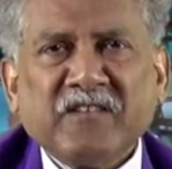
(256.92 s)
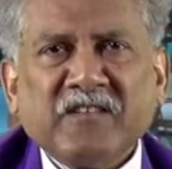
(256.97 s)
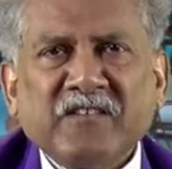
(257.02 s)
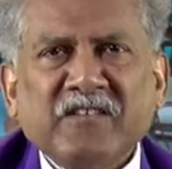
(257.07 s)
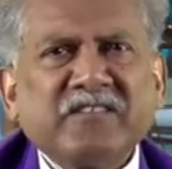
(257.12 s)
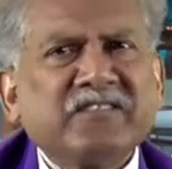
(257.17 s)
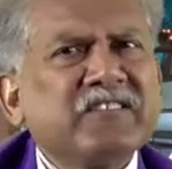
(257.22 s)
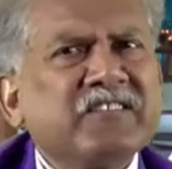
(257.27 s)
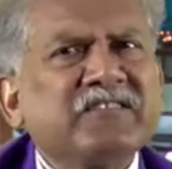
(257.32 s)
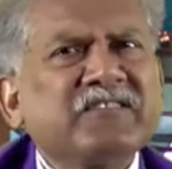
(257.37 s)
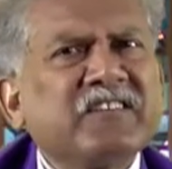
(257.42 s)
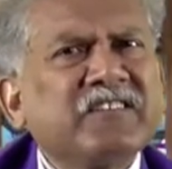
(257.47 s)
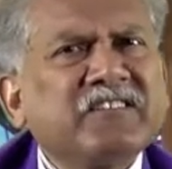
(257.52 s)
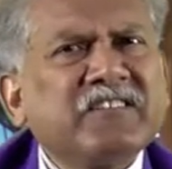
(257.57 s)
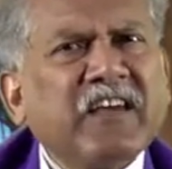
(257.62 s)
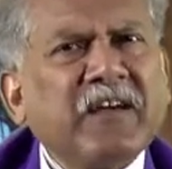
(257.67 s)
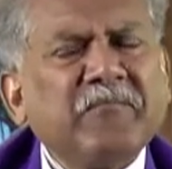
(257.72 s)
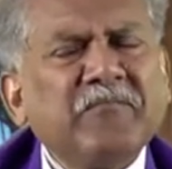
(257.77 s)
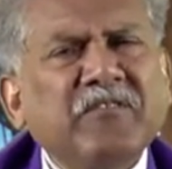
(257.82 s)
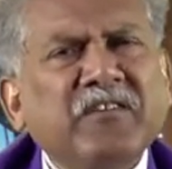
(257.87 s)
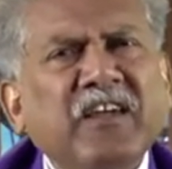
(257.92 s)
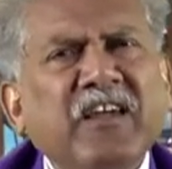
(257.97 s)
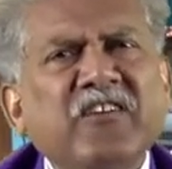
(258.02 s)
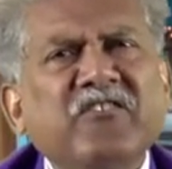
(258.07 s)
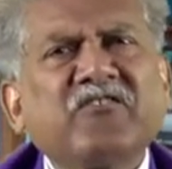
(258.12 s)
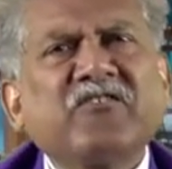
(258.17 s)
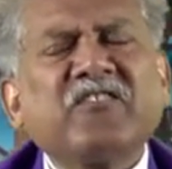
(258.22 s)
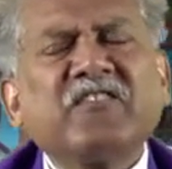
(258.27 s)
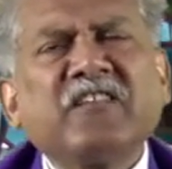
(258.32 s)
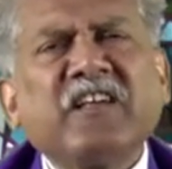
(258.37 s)
This is a
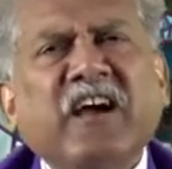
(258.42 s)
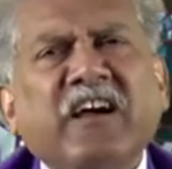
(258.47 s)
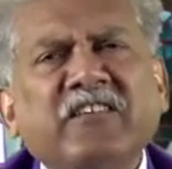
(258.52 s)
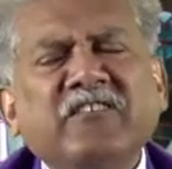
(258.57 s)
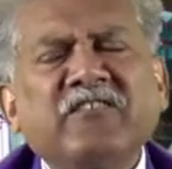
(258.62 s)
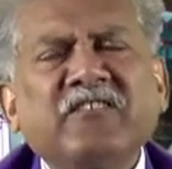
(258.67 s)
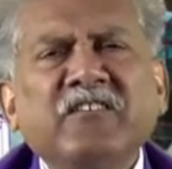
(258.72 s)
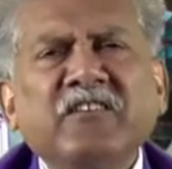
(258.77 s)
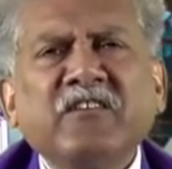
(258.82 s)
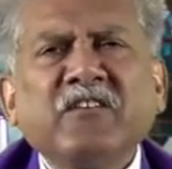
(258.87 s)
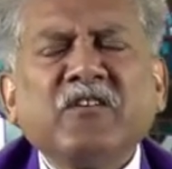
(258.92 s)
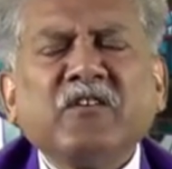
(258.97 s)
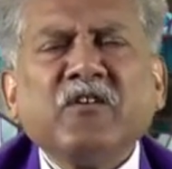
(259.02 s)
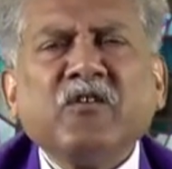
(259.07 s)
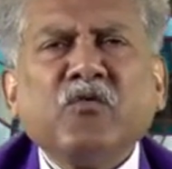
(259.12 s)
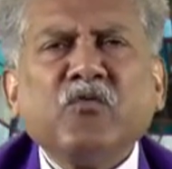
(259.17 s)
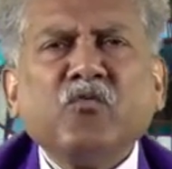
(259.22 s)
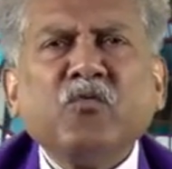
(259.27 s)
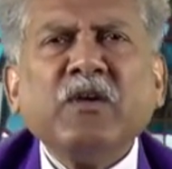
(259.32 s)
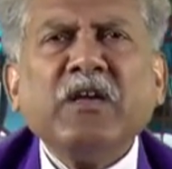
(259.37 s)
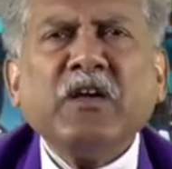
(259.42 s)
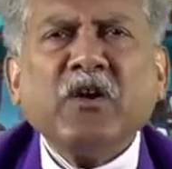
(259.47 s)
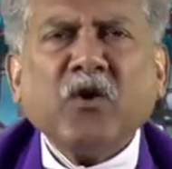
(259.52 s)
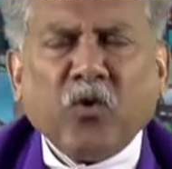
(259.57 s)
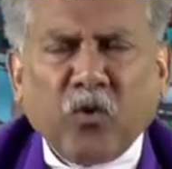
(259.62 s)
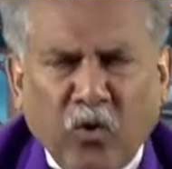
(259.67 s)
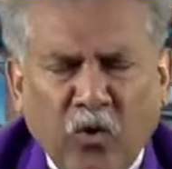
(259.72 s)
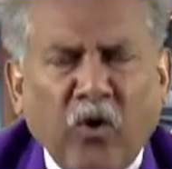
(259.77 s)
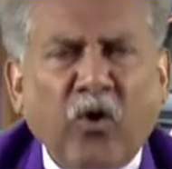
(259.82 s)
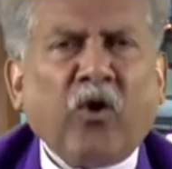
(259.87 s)
temptation that we
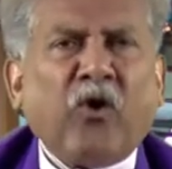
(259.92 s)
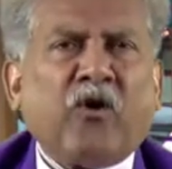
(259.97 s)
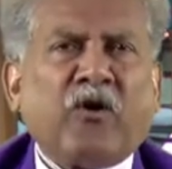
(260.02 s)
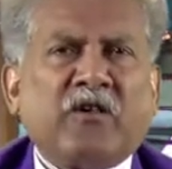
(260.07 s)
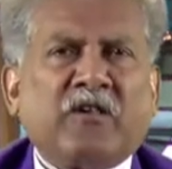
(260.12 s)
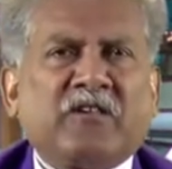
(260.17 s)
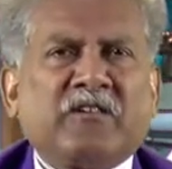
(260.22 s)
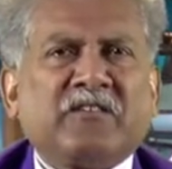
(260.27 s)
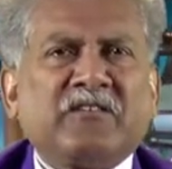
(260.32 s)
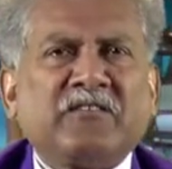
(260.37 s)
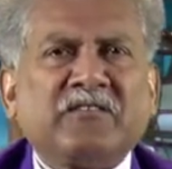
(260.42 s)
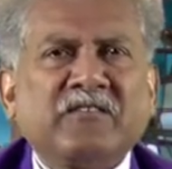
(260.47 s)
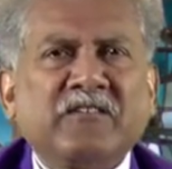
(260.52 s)
all